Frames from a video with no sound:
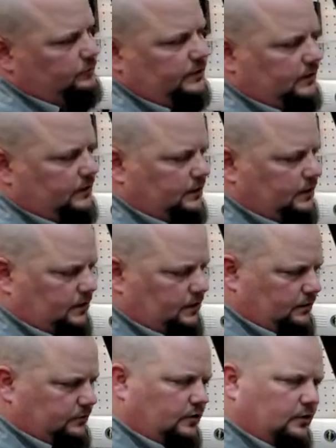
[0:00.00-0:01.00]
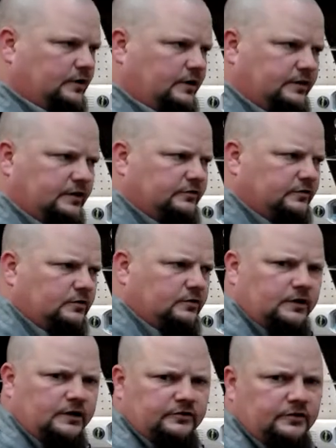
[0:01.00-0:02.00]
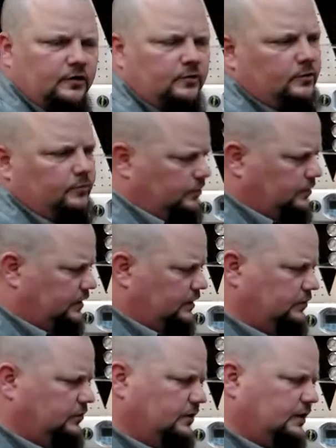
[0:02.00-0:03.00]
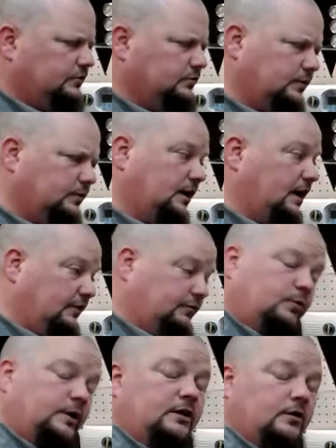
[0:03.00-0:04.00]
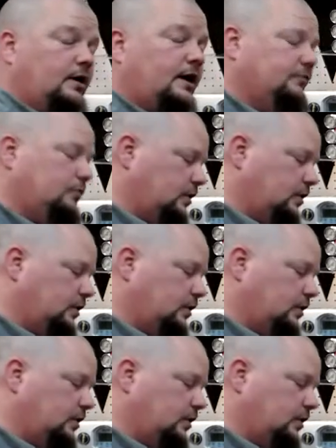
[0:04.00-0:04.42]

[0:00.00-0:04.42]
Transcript: week, Carly, I think, is going to let us know what we're looking at doing next week if we don't have